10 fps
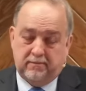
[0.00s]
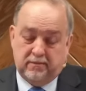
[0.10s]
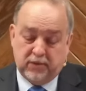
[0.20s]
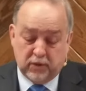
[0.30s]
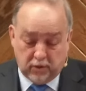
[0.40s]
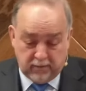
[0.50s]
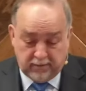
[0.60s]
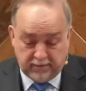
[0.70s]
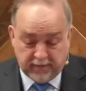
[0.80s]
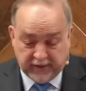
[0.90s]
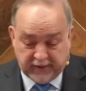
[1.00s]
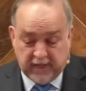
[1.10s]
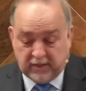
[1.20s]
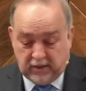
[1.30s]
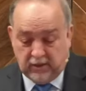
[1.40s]
So, I say
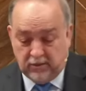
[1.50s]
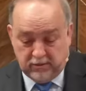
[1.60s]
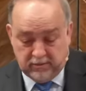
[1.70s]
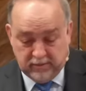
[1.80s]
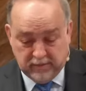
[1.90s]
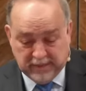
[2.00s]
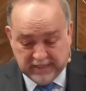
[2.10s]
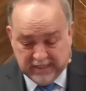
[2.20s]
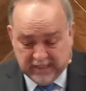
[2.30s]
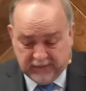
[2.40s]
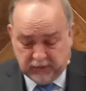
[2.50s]
to you, if